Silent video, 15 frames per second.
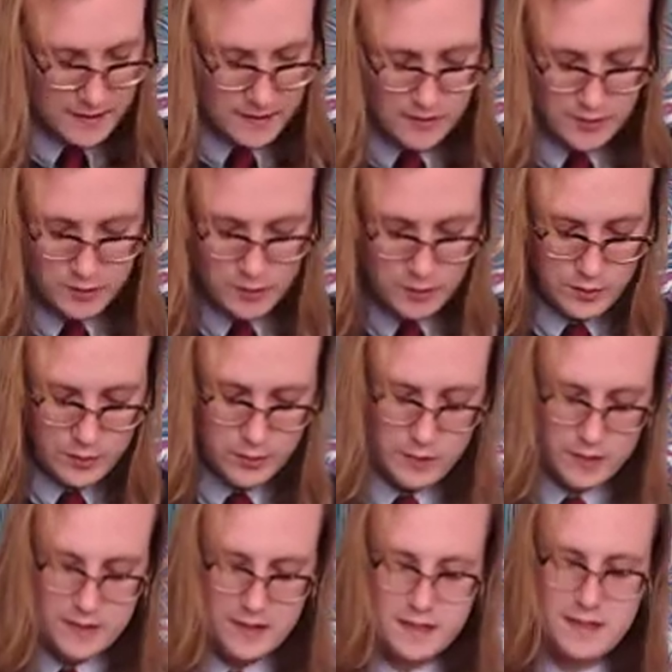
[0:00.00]
to
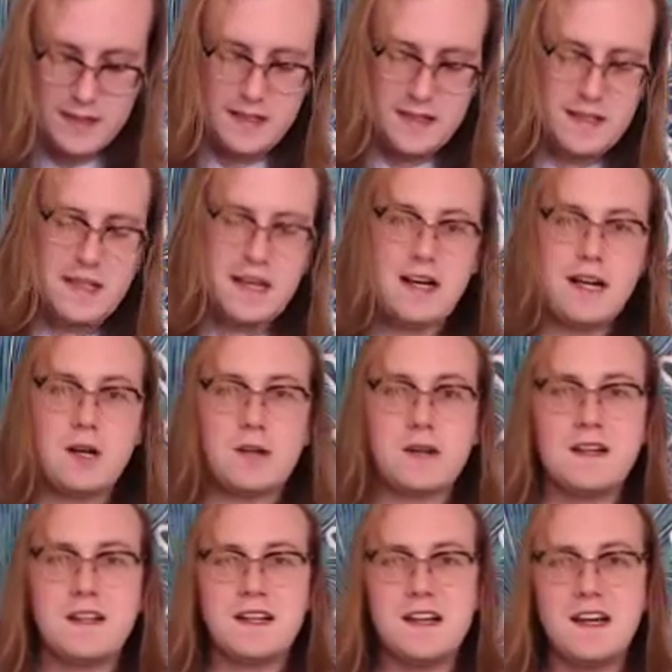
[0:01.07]
our
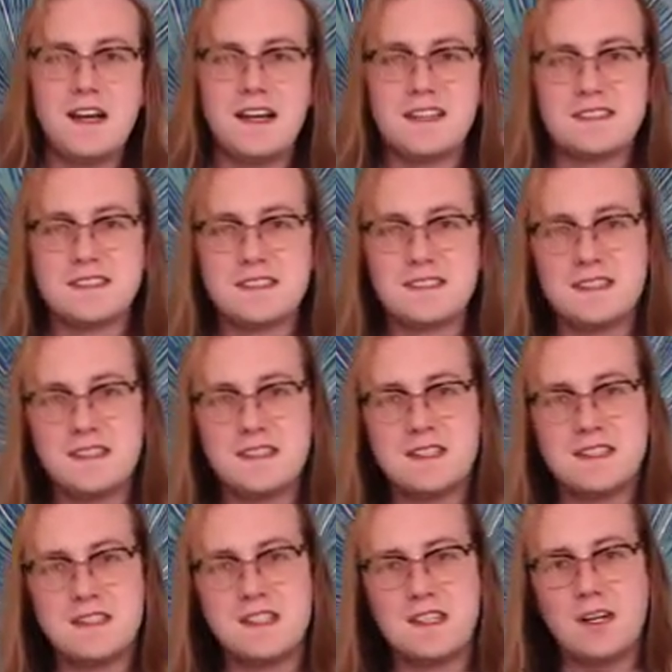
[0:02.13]
glass,
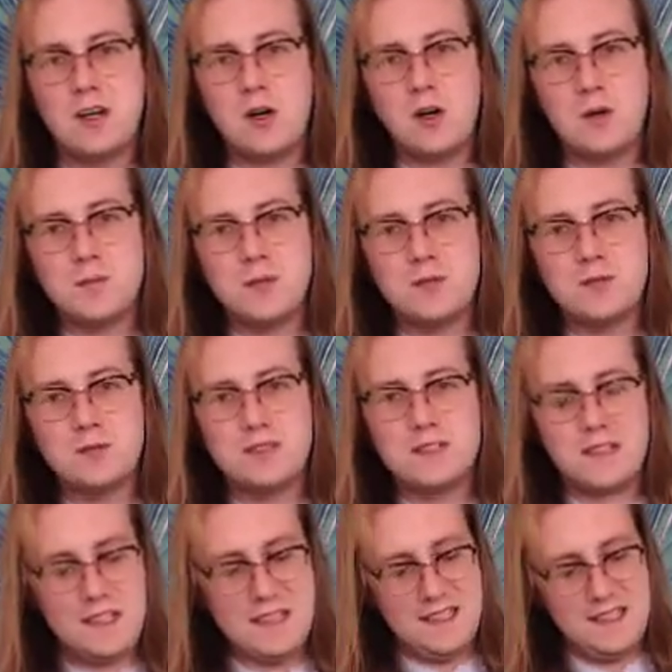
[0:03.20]
almost
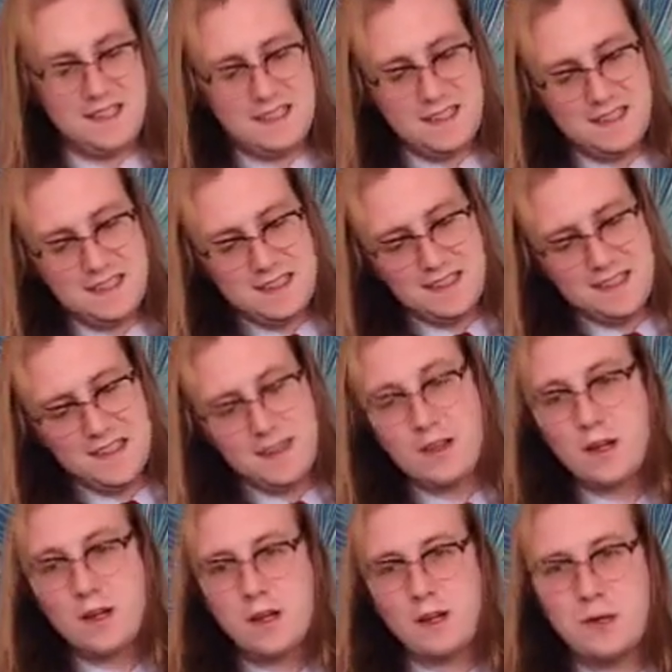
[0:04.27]
like the
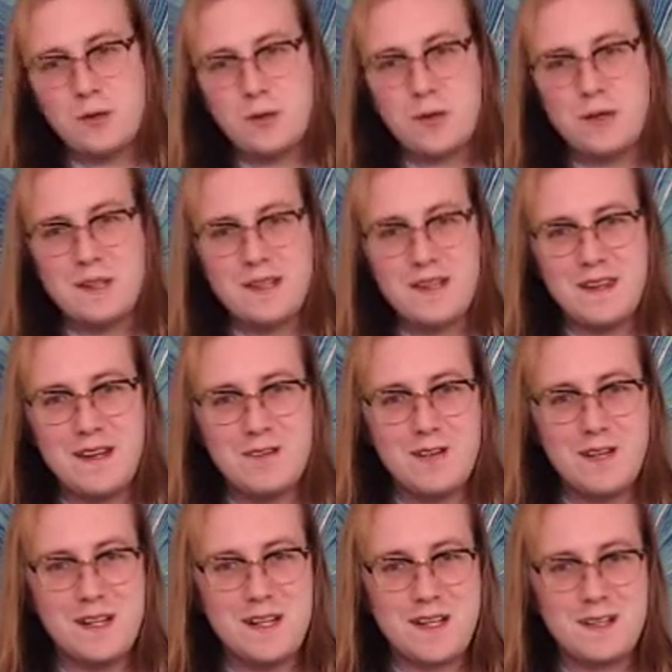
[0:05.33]
cloak that
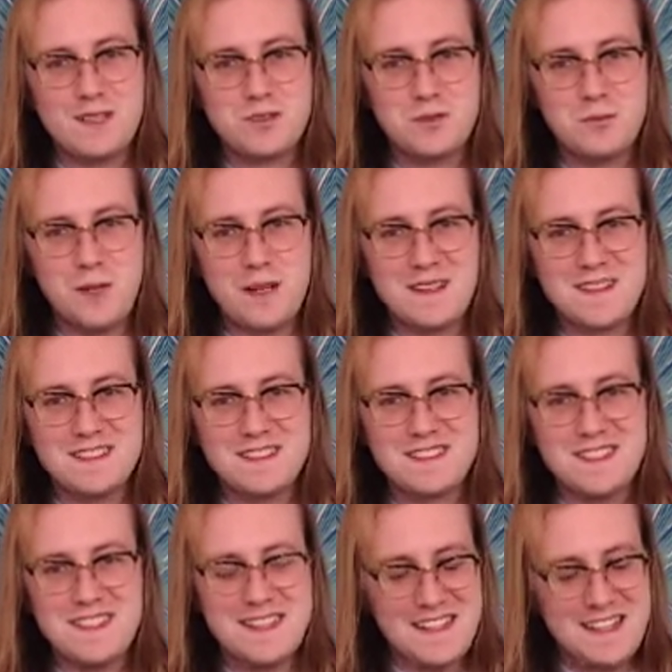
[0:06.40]
Rhaedaris wears
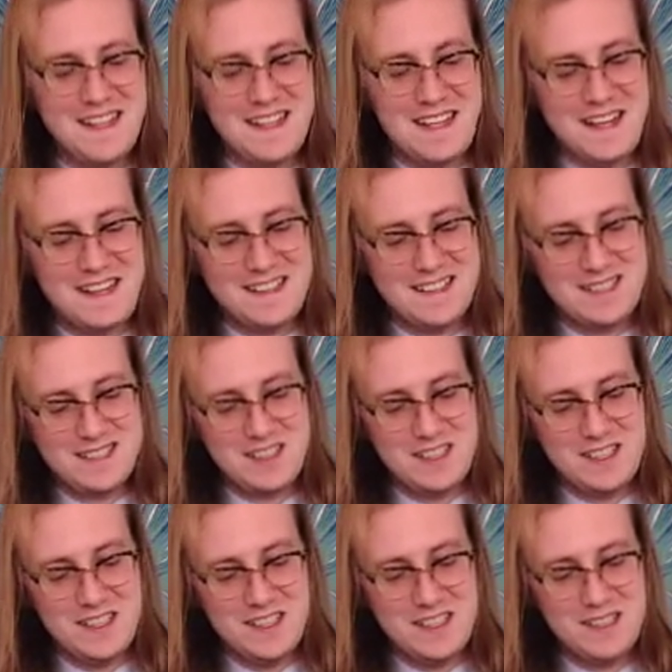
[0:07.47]
as
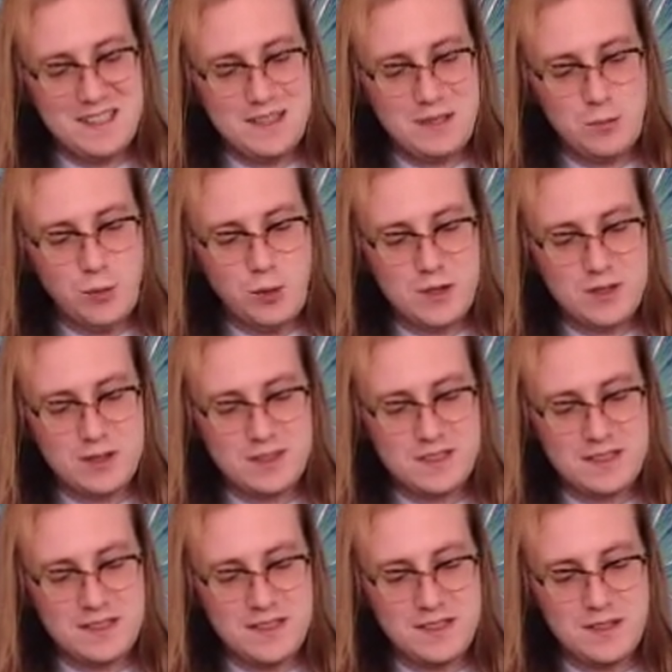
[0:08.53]
she wanders
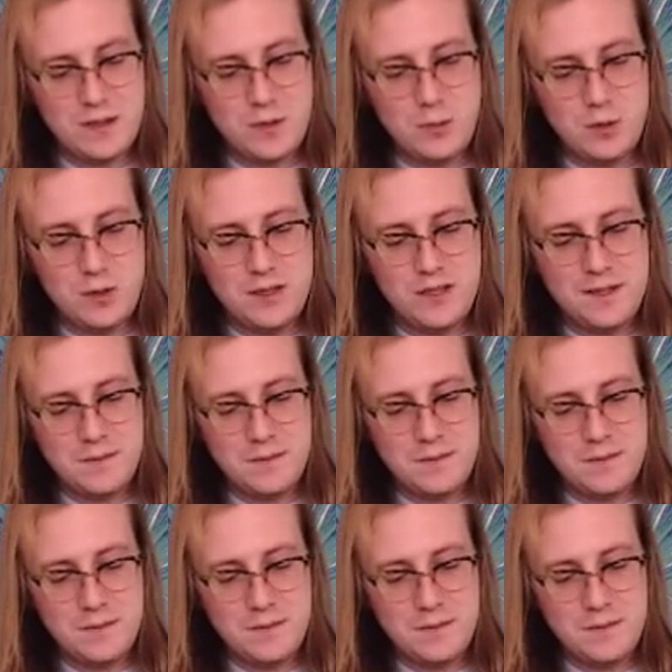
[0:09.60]
into the wood.